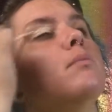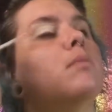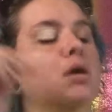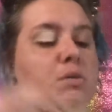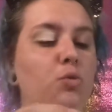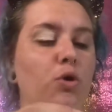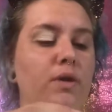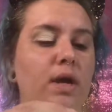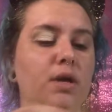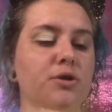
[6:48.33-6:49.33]
Much more
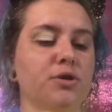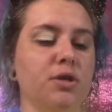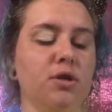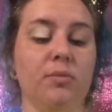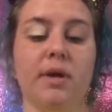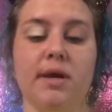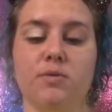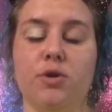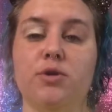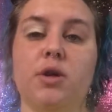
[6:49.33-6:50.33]
than I usually do
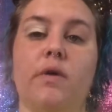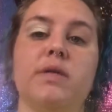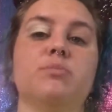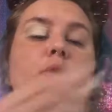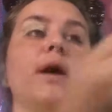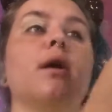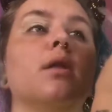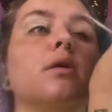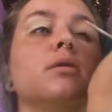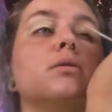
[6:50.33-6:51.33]
because we're using all these bright
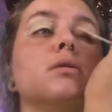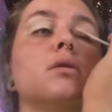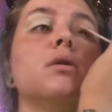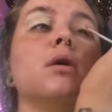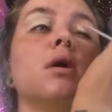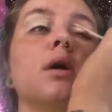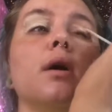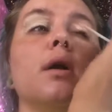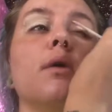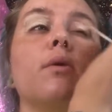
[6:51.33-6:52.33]
colors.
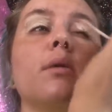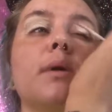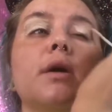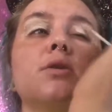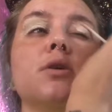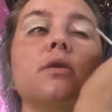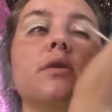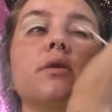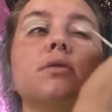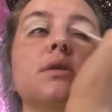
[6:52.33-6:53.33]
And I want to make sure
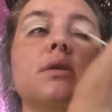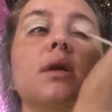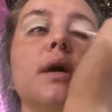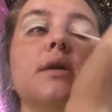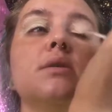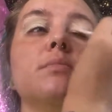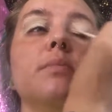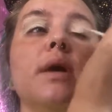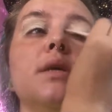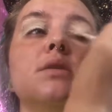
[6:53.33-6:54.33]
that there's a nice
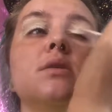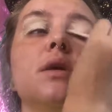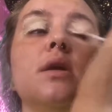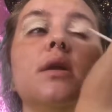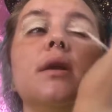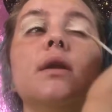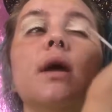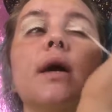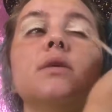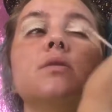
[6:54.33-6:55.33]
base and a
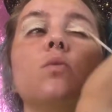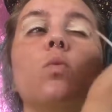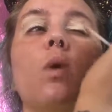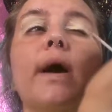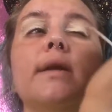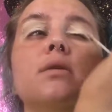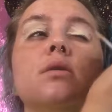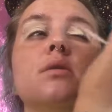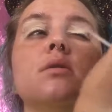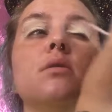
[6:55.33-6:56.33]
nice white,
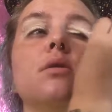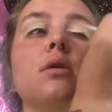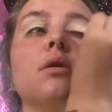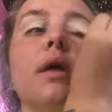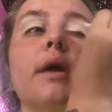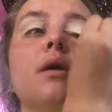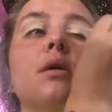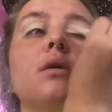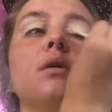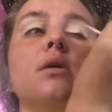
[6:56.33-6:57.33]
or like,
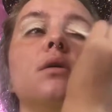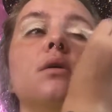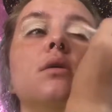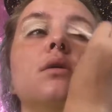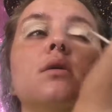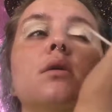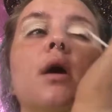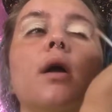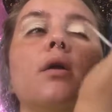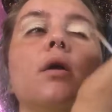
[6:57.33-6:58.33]

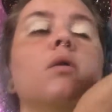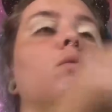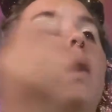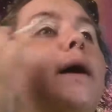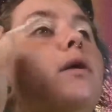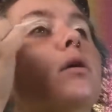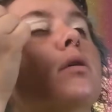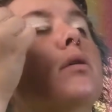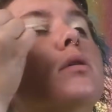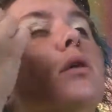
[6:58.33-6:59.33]
I don't know,
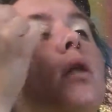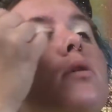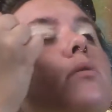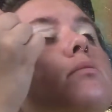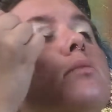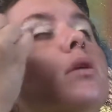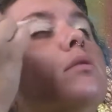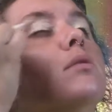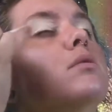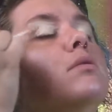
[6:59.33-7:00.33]
whiter color
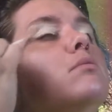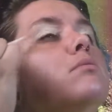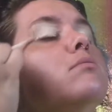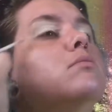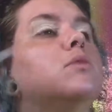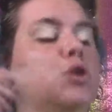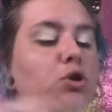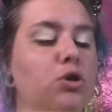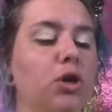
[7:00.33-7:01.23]
than, you